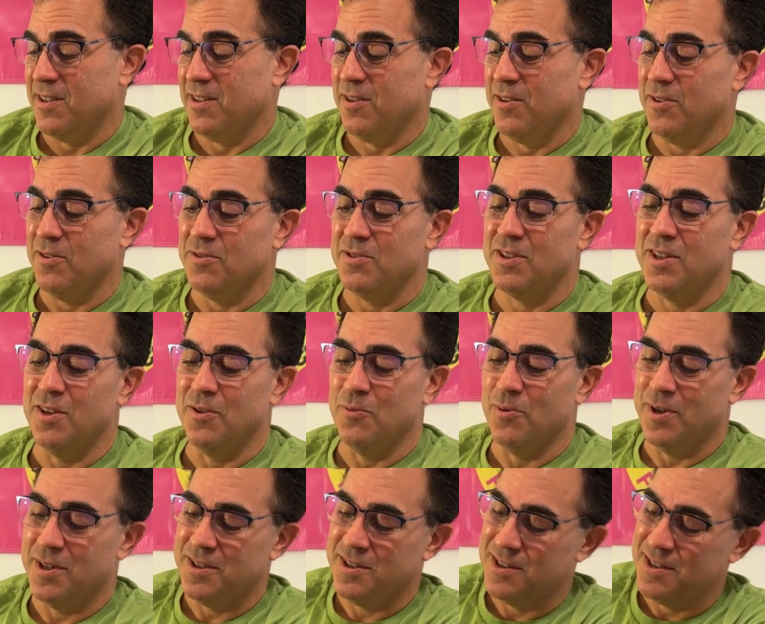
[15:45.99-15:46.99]
those are the
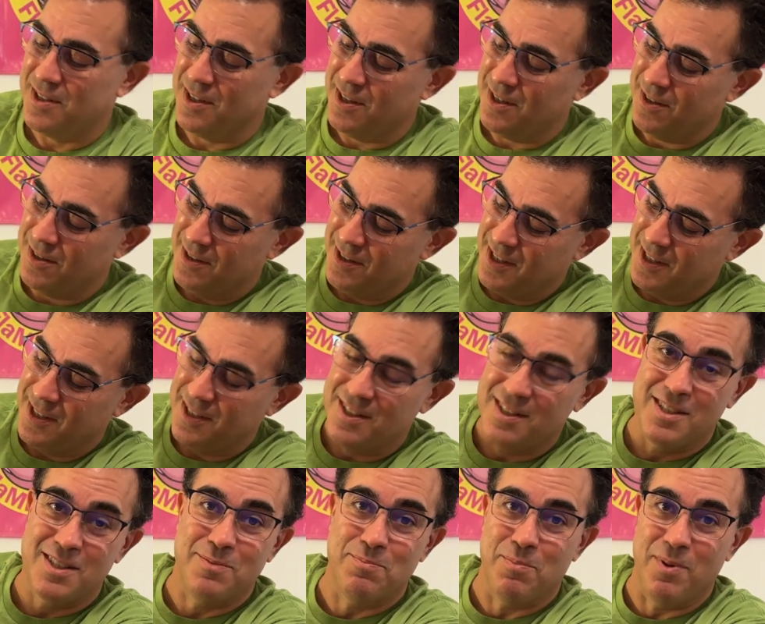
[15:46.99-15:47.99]
ones that are the
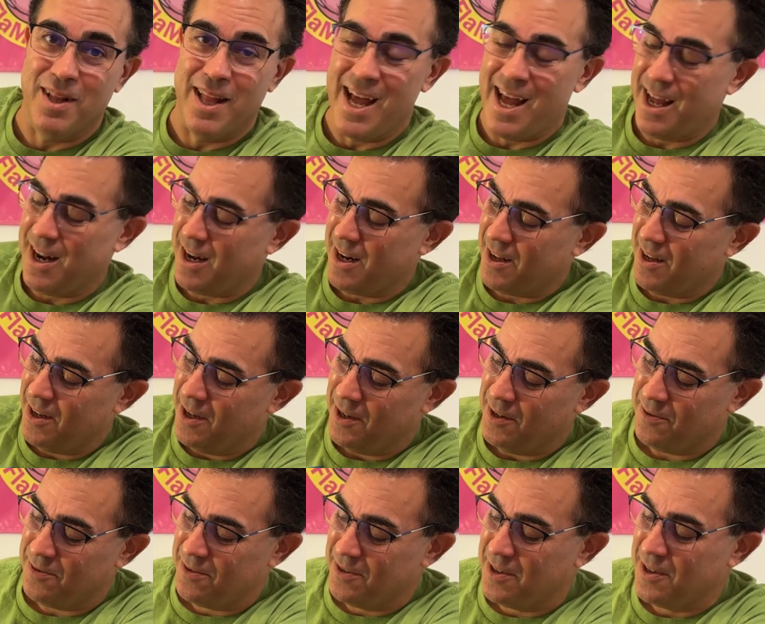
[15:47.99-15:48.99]
splat
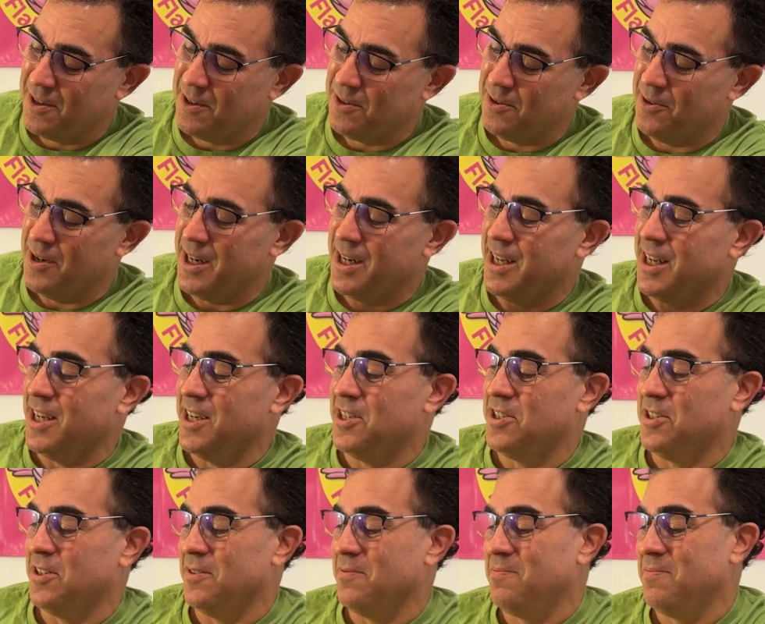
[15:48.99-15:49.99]
of
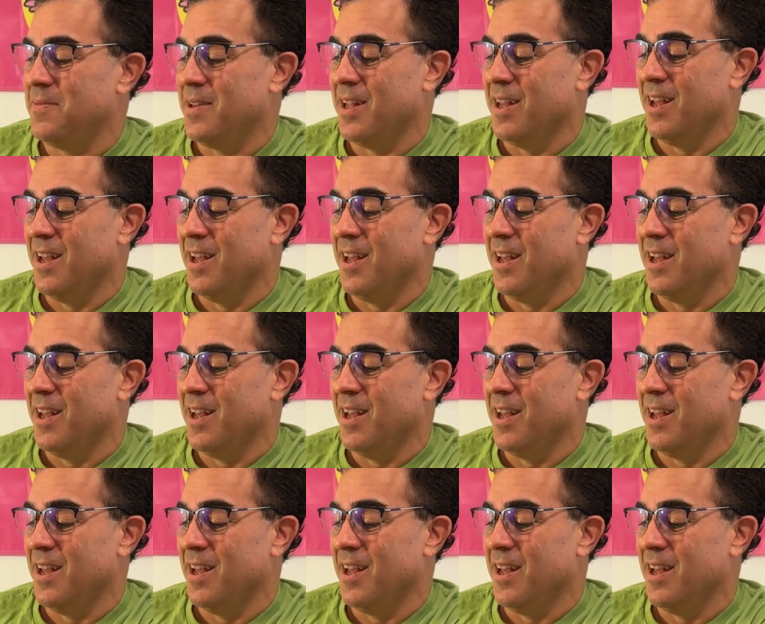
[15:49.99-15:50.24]
radiation,